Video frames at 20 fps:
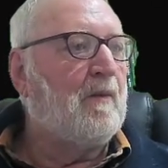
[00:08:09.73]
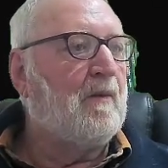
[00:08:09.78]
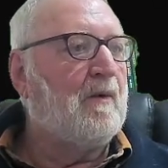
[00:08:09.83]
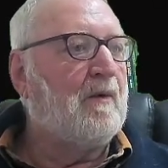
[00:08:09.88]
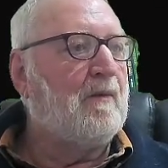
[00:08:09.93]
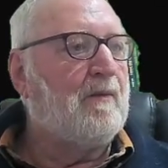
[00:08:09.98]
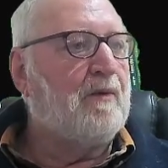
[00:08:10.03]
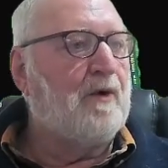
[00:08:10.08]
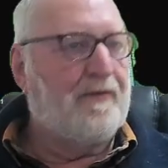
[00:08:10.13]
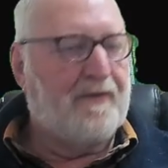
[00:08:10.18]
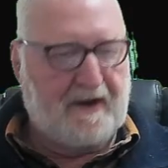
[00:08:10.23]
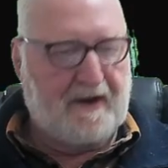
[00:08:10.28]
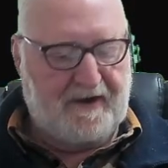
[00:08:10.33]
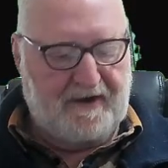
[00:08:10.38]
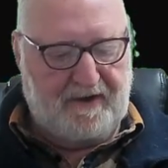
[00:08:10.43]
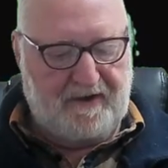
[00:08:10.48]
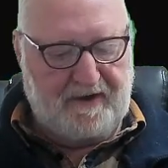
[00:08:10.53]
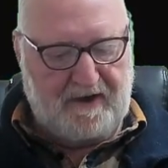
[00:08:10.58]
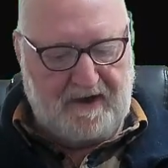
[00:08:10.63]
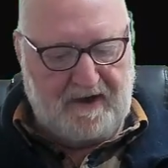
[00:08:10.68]
put that in
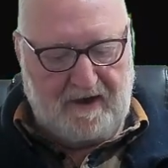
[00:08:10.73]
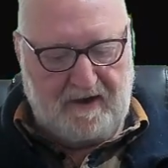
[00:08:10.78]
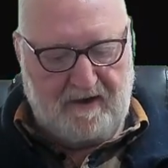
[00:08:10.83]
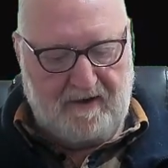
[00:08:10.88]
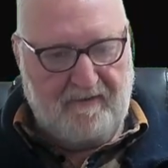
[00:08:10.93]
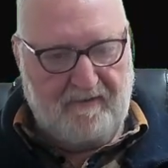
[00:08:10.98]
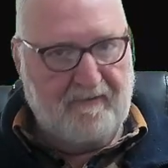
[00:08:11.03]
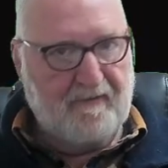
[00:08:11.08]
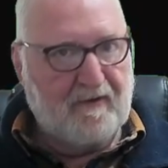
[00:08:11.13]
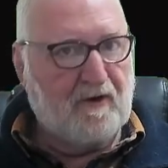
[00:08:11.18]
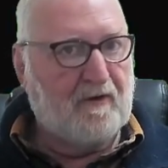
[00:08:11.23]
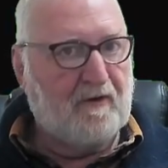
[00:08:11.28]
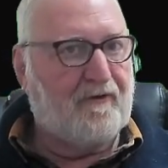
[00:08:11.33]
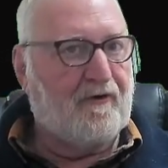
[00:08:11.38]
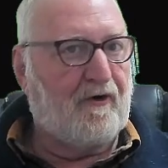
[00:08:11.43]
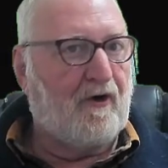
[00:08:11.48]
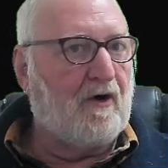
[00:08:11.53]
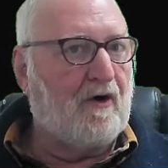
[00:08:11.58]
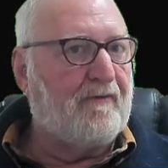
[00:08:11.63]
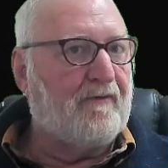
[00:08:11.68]
there,
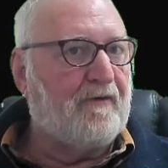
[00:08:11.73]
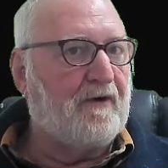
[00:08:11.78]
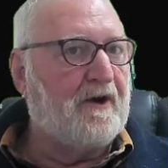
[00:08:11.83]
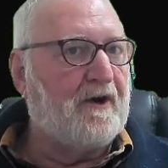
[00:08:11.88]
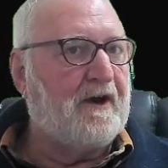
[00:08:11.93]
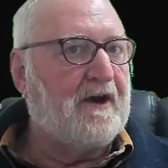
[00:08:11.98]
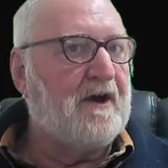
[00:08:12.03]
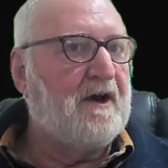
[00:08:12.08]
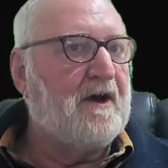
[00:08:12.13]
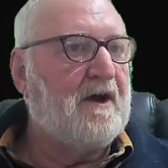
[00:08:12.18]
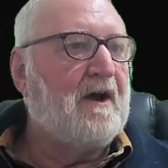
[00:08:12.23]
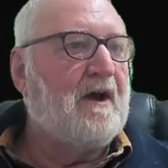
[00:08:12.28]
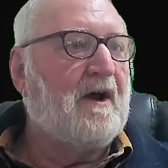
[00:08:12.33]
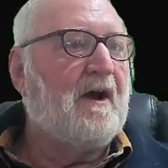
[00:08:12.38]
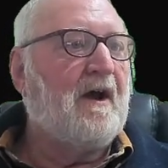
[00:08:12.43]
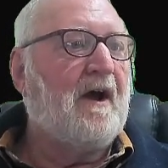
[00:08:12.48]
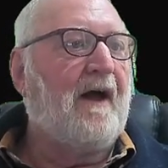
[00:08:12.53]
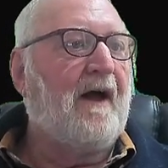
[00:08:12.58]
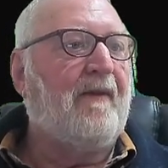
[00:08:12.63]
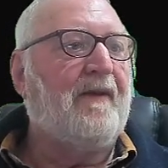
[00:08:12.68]
Control V,
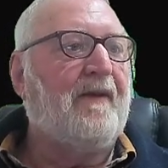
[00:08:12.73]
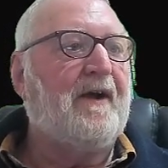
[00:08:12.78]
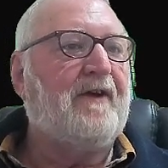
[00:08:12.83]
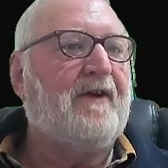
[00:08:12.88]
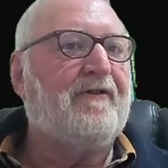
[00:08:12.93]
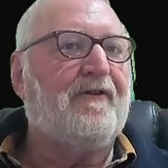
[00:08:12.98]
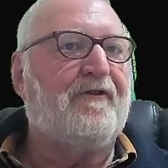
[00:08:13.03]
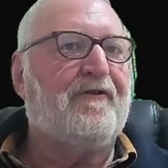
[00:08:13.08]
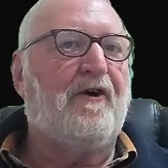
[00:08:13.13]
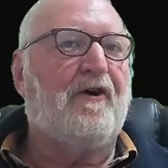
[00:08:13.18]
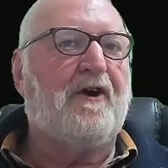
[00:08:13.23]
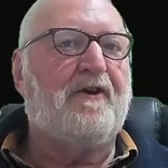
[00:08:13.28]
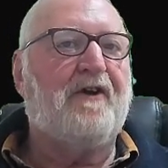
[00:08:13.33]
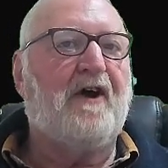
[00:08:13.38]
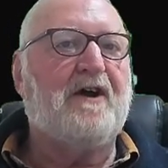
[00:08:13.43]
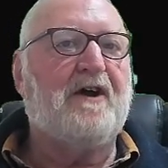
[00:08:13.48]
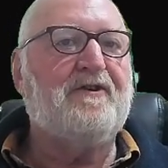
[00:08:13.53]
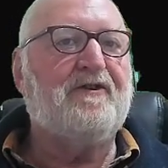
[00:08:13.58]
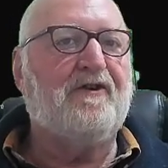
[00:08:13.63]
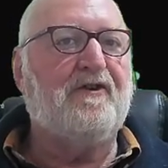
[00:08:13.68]
and there's the
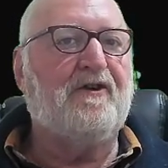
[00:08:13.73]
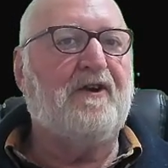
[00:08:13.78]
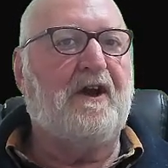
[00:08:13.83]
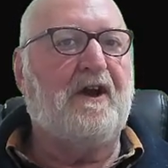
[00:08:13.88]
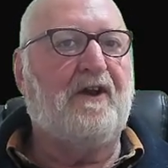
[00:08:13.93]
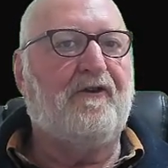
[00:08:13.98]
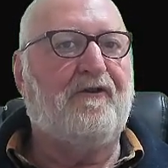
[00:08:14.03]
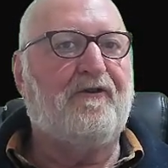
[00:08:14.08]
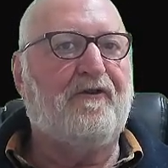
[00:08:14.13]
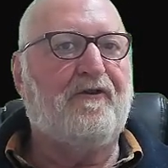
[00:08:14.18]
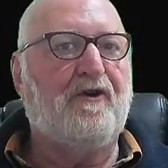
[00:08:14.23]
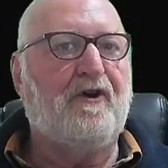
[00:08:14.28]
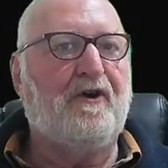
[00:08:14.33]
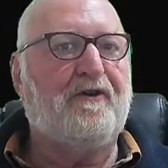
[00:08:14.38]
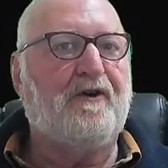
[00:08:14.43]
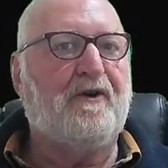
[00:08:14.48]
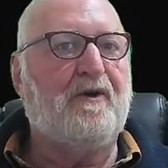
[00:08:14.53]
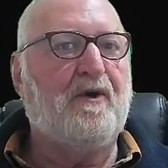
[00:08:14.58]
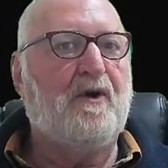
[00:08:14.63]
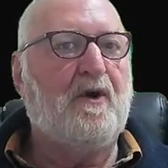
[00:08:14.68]
citation
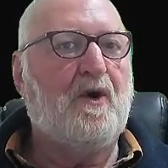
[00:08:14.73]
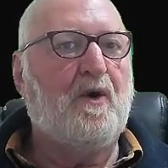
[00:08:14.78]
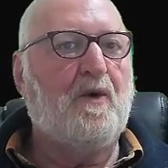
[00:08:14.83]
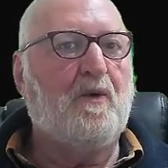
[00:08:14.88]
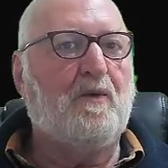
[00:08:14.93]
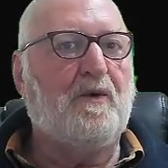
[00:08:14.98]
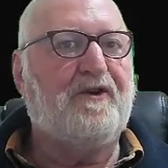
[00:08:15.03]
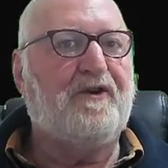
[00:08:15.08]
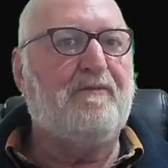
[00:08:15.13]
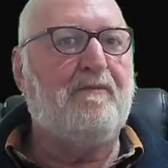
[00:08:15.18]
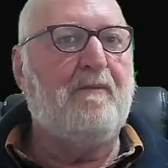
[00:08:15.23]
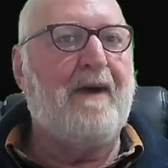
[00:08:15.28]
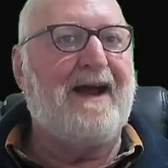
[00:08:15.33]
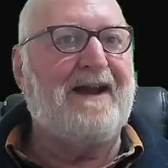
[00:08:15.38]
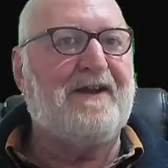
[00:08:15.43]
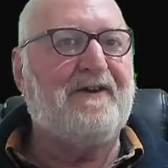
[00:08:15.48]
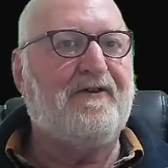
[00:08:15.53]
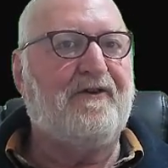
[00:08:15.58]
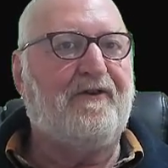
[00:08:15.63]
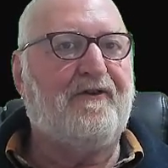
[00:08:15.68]
inserted, which
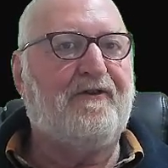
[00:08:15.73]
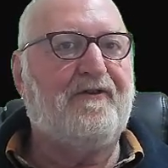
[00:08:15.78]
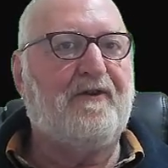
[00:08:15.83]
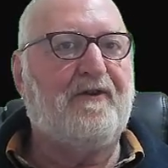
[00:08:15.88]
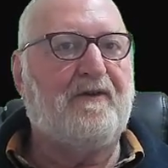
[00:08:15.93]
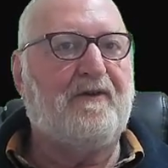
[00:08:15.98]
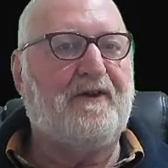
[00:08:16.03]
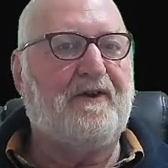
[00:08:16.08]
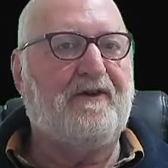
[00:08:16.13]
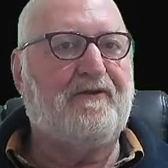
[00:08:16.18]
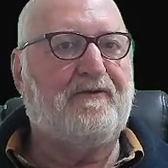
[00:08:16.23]
matches this